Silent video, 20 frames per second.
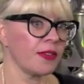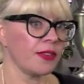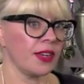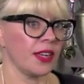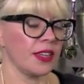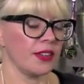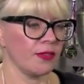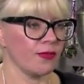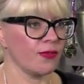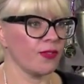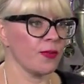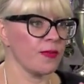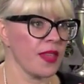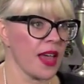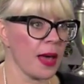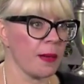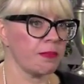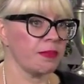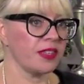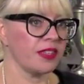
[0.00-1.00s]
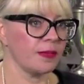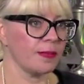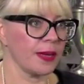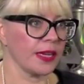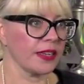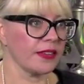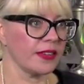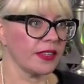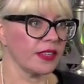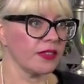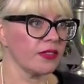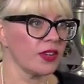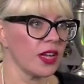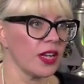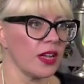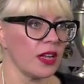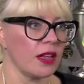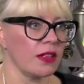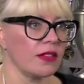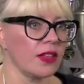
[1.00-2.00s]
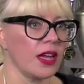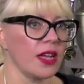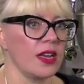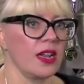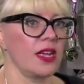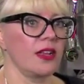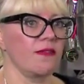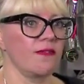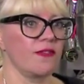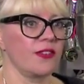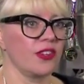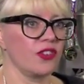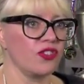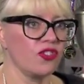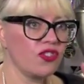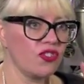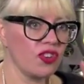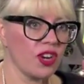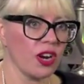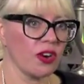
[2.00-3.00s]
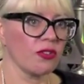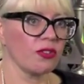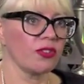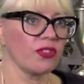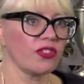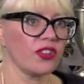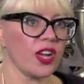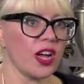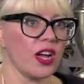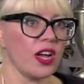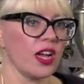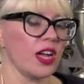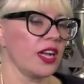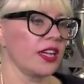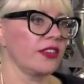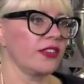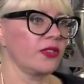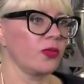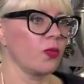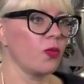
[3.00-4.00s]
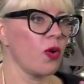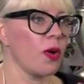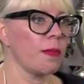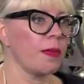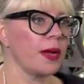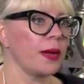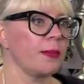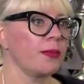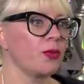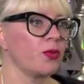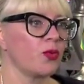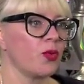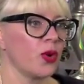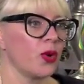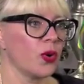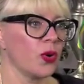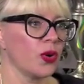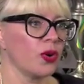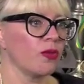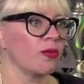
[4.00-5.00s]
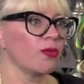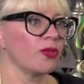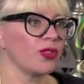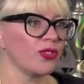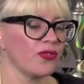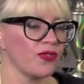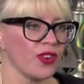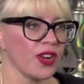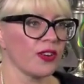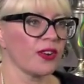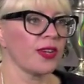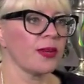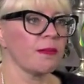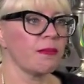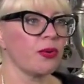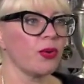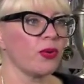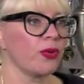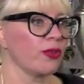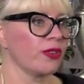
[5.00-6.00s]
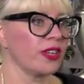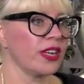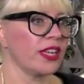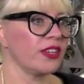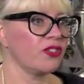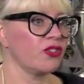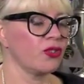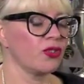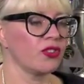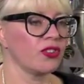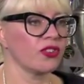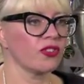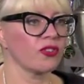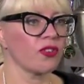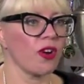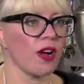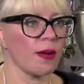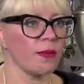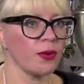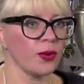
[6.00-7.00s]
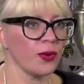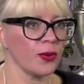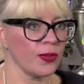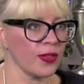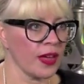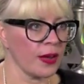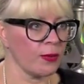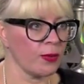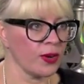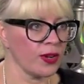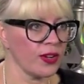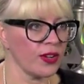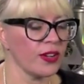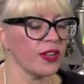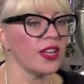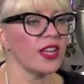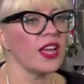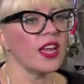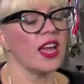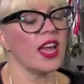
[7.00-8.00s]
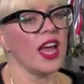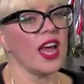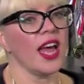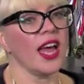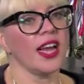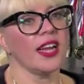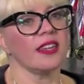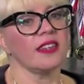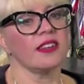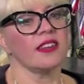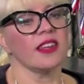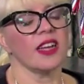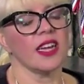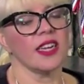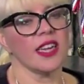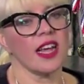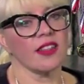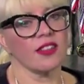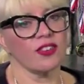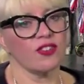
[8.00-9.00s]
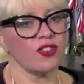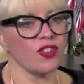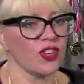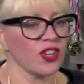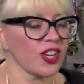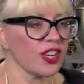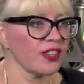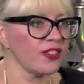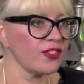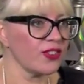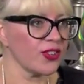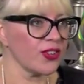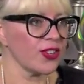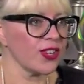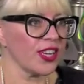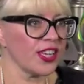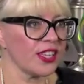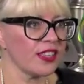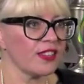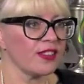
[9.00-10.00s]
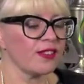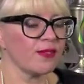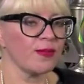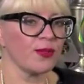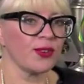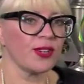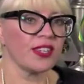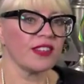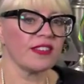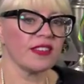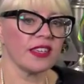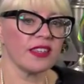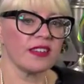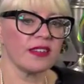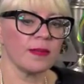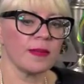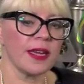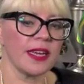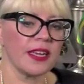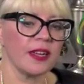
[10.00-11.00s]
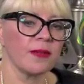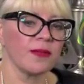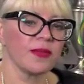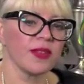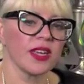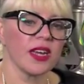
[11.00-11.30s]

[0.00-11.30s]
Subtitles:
at it from that perspective, that in Fitzgerald's eyes, what people wore was very important and should describe who they were. And another journalist earlier this morning said to me,